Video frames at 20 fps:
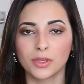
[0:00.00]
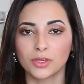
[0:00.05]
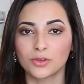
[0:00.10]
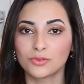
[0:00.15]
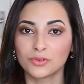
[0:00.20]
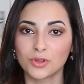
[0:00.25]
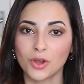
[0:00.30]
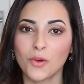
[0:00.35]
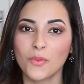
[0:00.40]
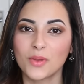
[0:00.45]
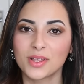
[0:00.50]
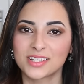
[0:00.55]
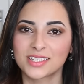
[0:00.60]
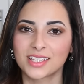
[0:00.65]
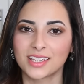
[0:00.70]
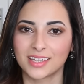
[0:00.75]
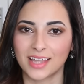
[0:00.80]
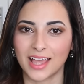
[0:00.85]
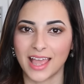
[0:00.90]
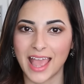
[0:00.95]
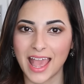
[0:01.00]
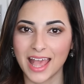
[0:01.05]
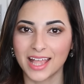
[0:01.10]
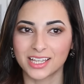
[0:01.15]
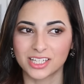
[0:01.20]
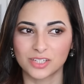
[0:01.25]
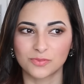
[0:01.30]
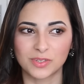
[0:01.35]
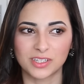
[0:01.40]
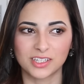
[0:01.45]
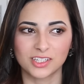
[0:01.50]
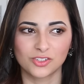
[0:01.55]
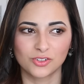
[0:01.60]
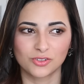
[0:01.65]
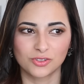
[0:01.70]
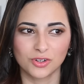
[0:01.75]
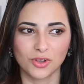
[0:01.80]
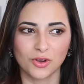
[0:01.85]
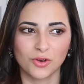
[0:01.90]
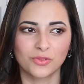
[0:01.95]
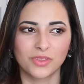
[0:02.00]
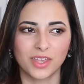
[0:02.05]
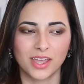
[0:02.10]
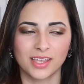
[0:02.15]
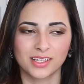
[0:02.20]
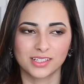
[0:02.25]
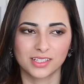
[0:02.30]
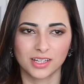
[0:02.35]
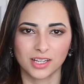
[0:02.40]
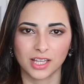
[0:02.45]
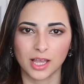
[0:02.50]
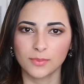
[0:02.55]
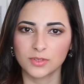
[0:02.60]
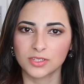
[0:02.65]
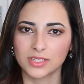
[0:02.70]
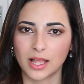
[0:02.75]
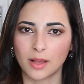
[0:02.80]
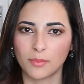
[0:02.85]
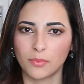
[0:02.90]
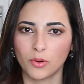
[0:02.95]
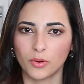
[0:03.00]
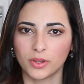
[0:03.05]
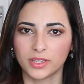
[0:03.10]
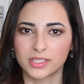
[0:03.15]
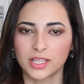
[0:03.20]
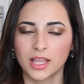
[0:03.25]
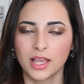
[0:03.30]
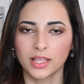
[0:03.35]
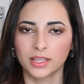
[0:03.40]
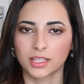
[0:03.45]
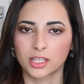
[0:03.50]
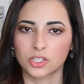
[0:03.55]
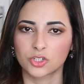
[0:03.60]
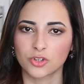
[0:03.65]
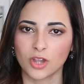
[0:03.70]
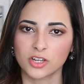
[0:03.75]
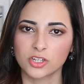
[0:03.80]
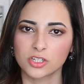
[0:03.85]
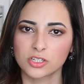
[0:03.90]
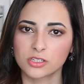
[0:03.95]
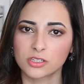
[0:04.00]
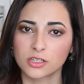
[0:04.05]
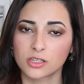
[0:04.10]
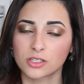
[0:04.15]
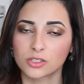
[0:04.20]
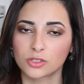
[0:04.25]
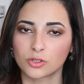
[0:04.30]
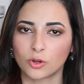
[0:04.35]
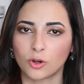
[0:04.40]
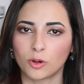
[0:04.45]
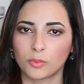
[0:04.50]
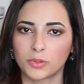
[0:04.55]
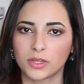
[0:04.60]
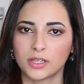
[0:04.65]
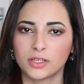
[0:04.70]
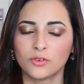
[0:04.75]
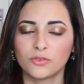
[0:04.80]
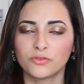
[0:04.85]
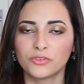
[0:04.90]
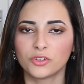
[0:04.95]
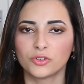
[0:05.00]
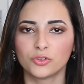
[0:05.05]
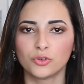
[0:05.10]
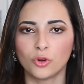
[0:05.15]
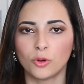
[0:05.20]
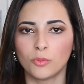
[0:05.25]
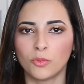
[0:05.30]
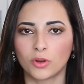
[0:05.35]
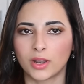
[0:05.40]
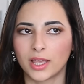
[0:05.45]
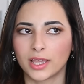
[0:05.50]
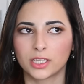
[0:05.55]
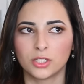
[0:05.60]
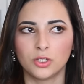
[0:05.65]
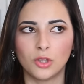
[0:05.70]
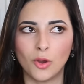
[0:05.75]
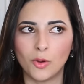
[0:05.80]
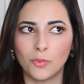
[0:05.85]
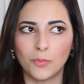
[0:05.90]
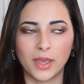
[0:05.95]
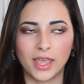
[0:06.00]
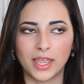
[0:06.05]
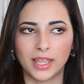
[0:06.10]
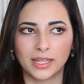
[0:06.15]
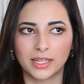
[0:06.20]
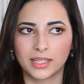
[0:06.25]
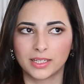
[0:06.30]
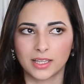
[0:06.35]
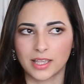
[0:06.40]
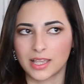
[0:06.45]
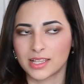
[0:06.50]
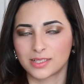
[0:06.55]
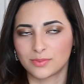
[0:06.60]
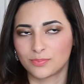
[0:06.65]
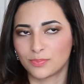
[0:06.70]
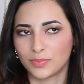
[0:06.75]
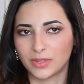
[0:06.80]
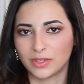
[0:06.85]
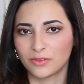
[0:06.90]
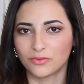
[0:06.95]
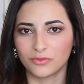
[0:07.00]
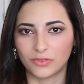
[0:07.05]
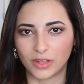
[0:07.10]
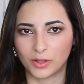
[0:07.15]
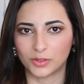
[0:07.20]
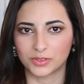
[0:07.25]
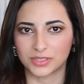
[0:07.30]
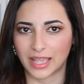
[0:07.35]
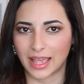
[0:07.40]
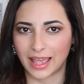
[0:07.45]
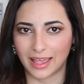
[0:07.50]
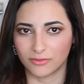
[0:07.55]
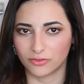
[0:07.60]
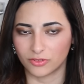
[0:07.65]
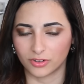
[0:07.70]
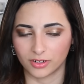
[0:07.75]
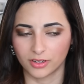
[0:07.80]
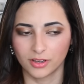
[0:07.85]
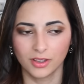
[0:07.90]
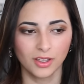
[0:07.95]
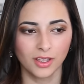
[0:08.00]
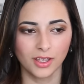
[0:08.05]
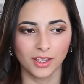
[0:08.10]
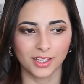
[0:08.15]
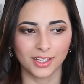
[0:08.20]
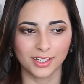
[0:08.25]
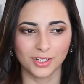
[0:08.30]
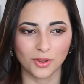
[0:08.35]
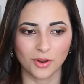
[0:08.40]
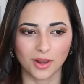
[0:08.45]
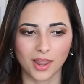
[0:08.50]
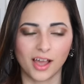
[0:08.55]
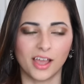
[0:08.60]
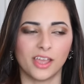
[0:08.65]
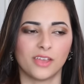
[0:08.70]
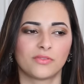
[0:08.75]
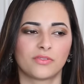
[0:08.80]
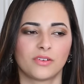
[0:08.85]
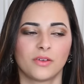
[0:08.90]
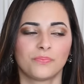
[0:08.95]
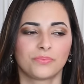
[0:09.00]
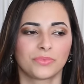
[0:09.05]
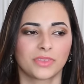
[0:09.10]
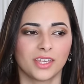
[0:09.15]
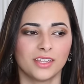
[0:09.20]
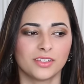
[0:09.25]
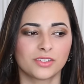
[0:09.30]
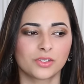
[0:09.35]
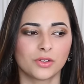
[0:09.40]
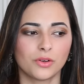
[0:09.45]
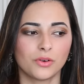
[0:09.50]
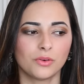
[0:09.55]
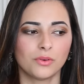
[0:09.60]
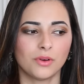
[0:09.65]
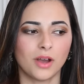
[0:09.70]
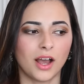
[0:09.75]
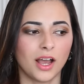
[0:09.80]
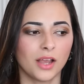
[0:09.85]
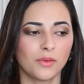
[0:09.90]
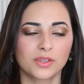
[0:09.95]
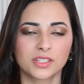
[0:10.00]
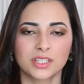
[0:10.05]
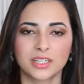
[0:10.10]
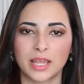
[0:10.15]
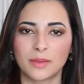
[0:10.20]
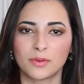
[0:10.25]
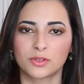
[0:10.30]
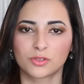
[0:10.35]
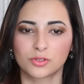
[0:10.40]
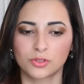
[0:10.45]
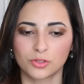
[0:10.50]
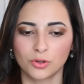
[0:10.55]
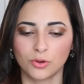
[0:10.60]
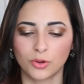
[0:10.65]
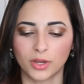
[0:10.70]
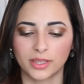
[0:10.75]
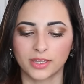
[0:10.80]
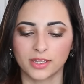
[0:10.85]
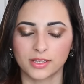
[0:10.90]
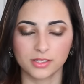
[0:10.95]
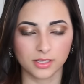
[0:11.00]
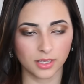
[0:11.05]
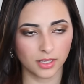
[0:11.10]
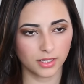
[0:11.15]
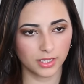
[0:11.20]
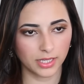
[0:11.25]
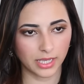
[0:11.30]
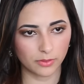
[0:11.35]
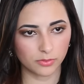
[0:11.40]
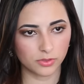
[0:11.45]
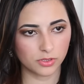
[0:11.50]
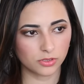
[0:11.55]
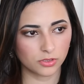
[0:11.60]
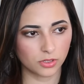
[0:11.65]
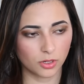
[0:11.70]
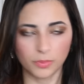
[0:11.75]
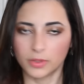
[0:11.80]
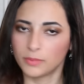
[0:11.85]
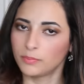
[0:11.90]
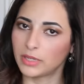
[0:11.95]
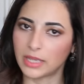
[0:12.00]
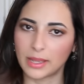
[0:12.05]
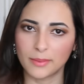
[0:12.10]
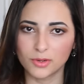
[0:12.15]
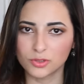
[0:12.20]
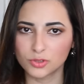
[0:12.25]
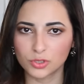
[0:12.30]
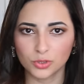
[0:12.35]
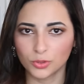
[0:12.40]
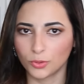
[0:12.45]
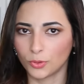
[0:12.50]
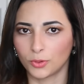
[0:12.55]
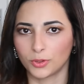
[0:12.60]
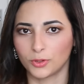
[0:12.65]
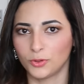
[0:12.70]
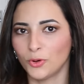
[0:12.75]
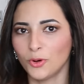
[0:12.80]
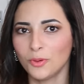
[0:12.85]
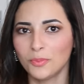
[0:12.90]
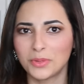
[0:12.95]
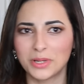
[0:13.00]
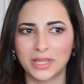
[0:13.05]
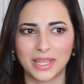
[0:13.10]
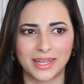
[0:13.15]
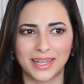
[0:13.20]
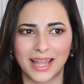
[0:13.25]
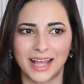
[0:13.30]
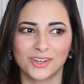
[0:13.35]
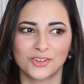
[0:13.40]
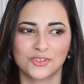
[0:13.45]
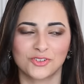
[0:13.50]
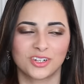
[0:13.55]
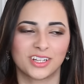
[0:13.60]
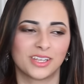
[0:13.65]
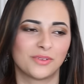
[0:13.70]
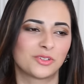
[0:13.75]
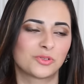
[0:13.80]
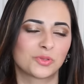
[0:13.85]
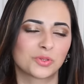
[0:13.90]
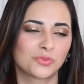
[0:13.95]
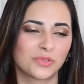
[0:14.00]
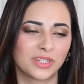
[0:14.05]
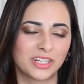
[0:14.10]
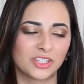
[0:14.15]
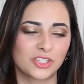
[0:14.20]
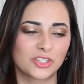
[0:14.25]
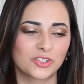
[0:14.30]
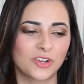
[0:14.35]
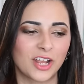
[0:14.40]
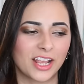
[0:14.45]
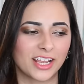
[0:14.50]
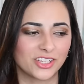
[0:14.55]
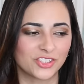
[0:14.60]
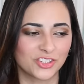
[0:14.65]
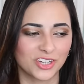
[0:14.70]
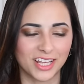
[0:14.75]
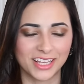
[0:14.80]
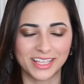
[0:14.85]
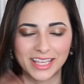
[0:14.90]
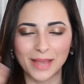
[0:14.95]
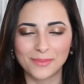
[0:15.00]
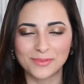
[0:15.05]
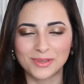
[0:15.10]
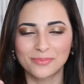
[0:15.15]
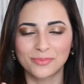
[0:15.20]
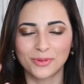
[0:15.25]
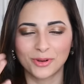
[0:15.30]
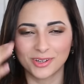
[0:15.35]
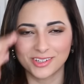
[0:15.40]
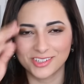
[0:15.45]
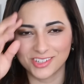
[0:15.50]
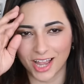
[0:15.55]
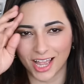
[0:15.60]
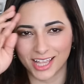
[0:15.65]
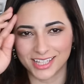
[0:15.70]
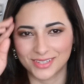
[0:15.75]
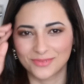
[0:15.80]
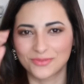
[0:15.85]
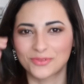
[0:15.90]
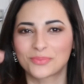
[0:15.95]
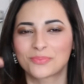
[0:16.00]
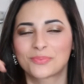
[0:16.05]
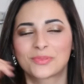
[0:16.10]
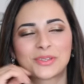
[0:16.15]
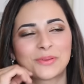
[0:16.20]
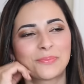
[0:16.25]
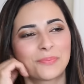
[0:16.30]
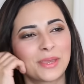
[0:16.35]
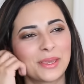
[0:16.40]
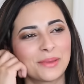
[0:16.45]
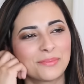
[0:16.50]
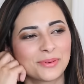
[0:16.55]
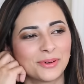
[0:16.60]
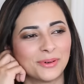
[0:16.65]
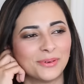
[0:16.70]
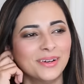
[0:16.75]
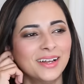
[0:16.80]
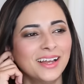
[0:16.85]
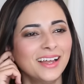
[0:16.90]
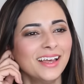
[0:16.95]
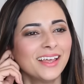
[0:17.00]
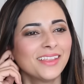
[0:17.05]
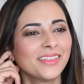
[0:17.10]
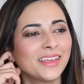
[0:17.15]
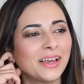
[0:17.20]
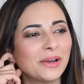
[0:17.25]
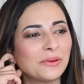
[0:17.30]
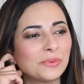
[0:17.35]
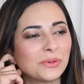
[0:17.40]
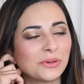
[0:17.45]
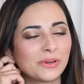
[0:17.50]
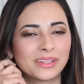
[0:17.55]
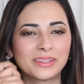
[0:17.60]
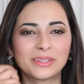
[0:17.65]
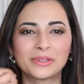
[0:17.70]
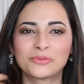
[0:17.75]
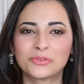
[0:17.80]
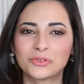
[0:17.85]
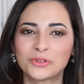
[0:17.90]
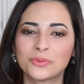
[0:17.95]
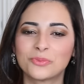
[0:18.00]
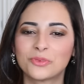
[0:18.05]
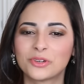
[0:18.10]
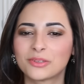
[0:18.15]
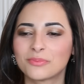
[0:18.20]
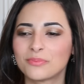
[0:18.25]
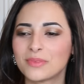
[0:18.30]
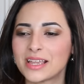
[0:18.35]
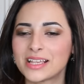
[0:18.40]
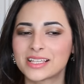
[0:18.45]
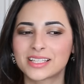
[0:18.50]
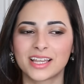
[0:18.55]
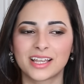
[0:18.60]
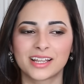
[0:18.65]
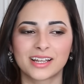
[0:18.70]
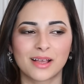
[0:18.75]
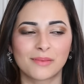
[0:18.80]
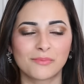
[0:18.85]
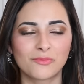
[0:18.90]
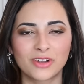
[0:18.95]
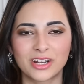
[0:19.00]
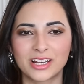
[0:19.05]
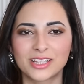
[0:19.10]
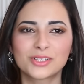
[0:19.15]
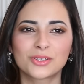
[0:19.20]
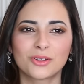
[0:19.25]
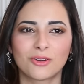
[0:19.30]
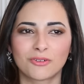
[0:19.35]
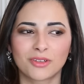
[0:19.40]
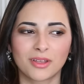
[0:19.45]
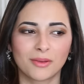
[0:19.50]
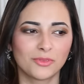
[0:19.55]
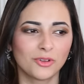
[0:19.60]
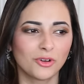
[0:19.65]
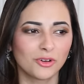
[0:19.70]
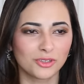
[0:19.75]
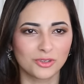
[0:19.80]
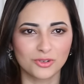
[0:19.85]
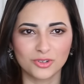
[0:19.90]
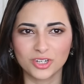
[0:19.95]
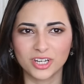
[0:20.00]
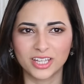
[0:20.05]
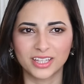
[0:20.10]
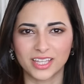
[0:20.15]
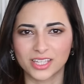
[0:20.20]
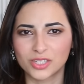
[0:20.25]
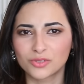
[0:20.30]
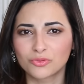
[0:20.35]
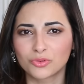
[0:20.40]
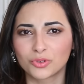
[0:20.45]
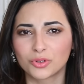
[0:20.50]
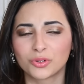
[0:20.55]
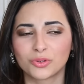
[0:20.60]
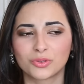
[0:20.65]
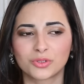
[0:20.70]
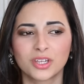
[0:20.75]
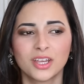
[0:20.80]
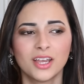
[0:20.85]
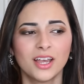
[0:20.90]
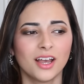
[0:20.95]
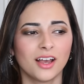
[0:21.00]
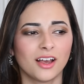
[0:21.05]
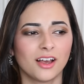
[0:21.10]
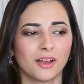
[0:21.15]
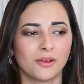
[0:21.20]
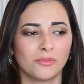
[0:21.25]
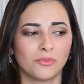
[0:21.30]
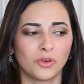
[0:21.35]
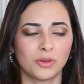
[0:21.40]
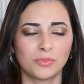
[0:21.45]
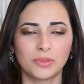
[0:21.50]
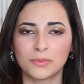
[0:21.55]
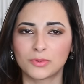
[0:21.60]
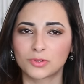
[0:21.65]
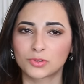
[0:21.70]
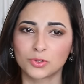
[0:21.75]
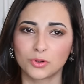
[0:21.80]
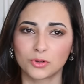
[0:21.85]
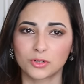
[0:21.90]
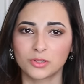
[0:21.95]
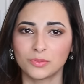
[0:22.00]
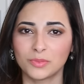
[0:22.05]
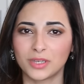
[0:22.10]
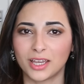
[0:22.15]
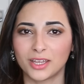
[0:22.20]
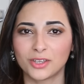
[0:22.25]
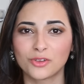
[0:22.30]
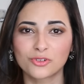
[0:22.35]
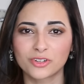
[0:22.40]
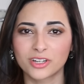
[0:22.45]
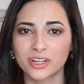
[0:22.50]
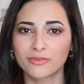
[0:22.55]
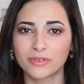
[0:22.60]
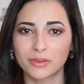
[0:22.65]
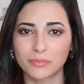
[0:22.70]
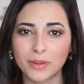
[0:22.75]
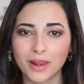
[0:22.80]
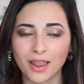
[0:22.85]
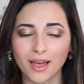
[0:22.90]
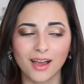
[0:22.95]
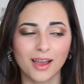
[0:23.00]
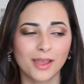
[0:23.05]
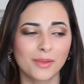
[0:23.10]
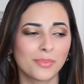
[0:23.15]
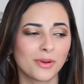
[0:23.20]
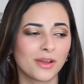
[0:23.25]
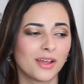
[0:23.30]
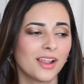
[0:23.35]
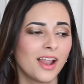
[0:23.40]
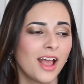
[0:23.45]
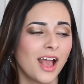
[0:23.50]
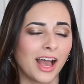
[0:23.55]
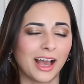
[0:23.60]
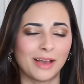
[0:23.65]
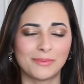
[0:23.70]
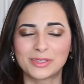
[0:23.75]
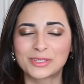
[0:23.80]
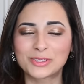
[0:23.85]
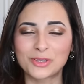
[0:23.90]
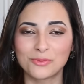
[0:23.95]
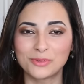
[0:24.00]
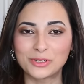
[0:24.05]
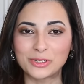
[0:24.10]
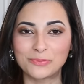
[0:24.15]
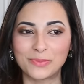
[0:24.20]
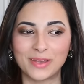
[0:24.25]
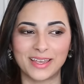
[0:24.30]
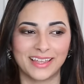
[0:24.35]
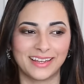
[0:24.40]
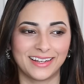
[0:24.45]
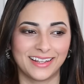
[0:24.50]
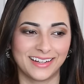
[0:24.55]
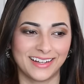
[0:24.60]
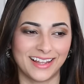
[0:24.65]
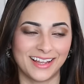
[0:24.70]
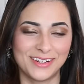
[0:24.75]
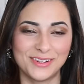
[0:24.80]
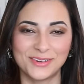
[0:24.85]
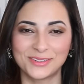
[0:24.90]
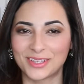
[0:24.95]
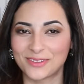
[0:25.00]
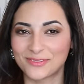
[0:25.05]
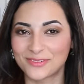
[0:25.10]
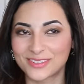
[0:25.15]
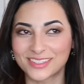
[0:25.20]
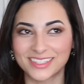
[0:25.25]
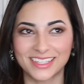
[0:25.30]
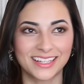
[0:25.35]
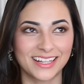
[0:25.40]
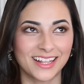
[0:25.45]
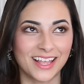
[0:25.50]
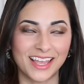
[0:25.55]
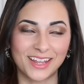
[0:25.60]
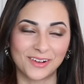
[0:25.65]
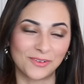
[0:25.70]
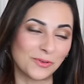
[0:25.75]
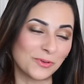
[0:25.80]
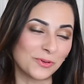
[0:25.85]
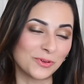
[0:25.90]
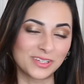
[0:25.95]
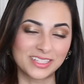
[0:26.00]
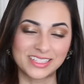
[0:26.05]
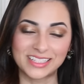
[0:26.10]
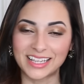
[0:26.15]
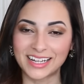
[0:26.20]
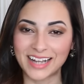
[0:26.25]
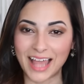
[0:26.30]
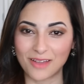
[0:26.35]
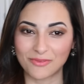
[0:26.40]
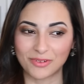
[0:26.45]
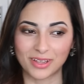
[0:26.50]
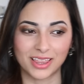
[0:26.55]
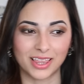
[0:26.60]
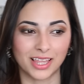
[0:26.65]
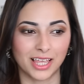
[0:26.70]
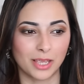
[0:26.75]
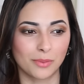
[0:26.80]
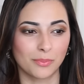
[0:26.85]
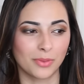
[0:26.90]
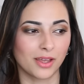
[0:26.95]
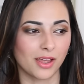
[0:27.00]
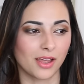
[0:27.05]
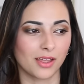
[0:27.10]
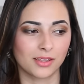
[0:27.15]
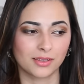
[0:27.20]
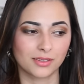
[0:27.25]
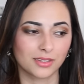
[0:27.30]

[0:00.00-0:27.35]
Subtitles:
but you know it's going to end because you know that it's going to come to that point, the contraction is going to stop and you feel normal, like no pain has been felt ever in your life. And so I wasn't able to talk, and then suddenly I would stop and be able to talk normally and naturally, which was really strange. And I kept apologizing to people that were in the room with me, saying, I'm really sorry, I'm not usually this rude when people talk to me. I usually reply, but I'm in so much pain, and I know they've seen it all, seen everything, but